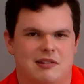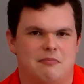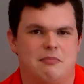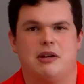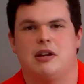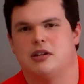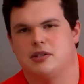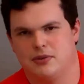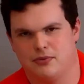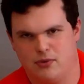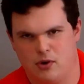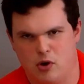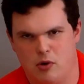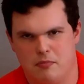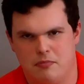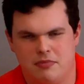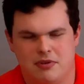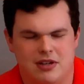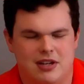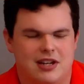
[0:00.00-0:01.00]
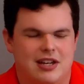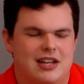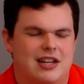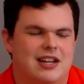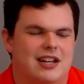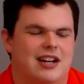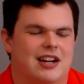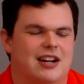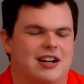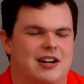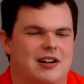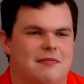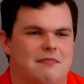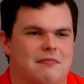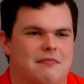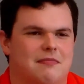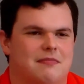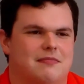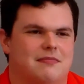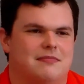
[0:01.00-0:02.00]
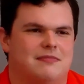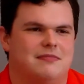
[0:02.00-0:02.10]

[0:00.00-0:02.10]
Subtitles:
because of Rome,